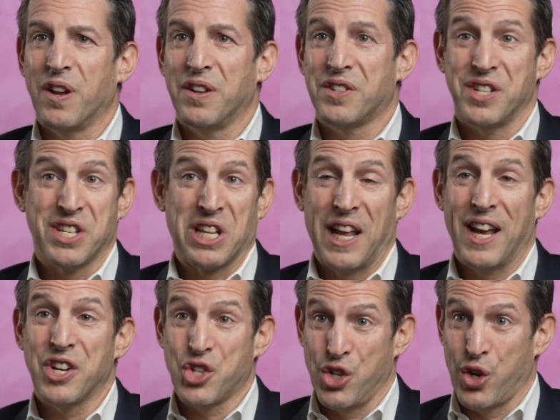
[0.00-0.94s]
since
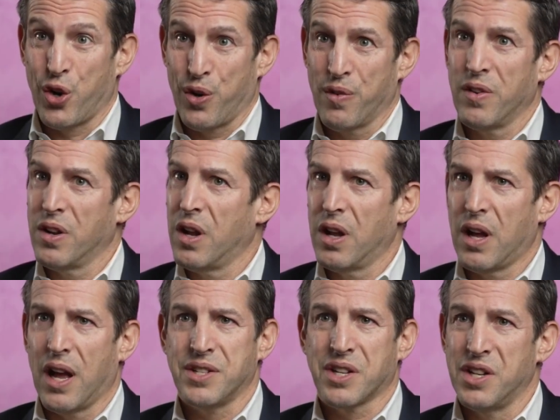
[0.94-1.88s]
last year,
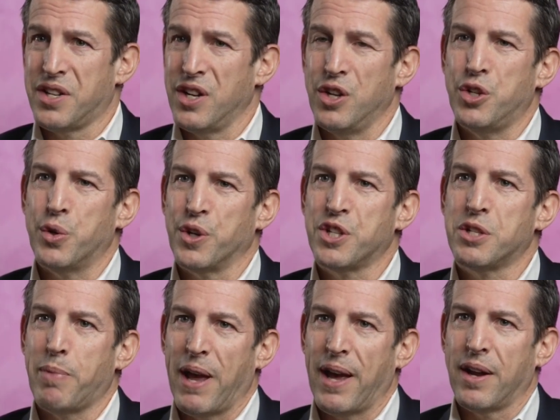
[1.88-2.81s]
has continued to
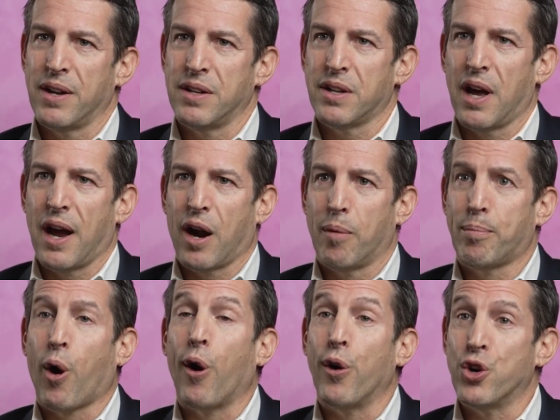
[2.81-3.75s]
expand our
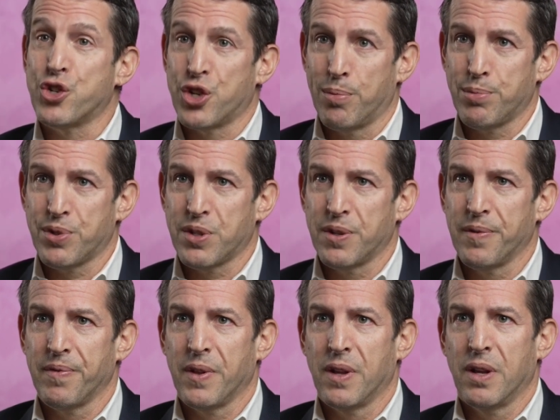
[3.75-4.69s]
partnerships.
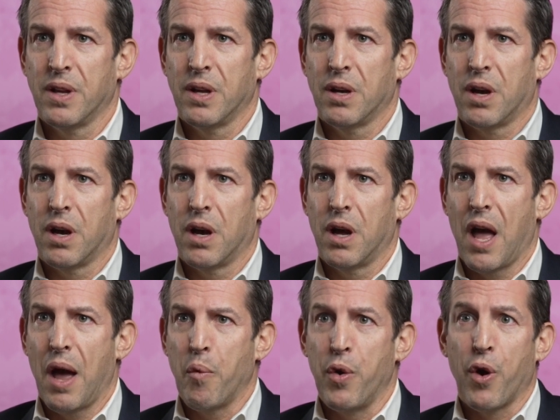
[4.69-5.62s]

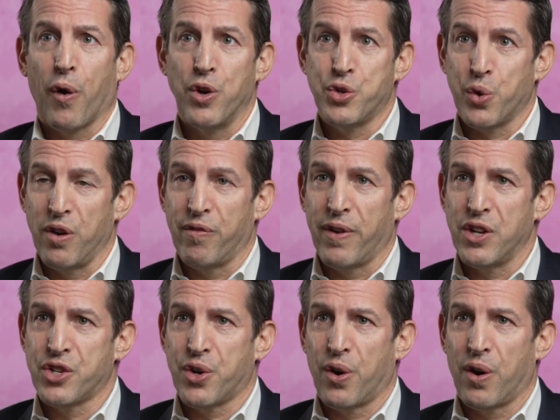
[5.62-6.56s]
We are a joint
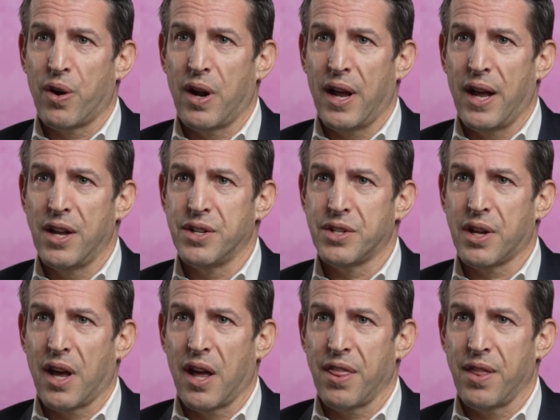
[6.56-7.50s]
venture, as
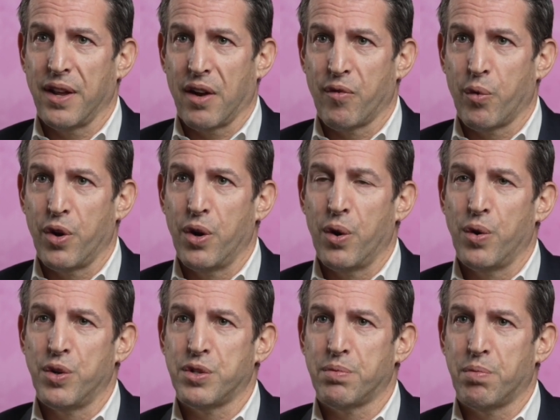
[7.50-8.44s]
I think everyone
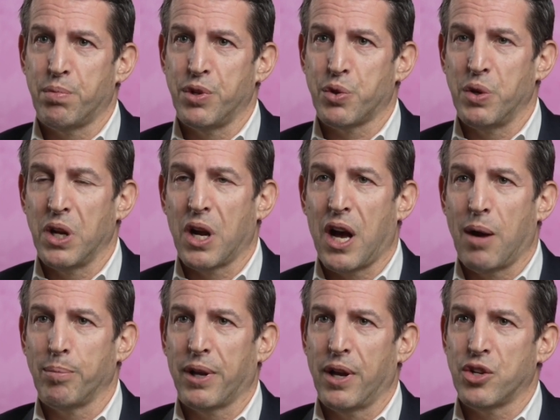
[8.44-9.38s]
knows, between
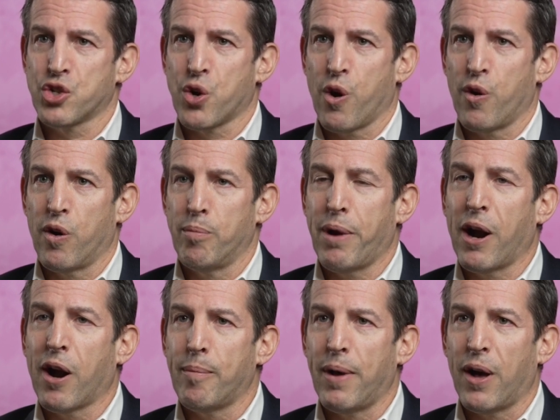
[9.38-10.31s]
Comcast, Charter, and
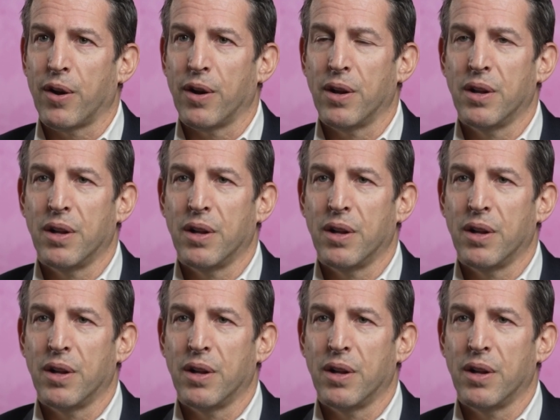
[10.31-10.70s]
Paramount,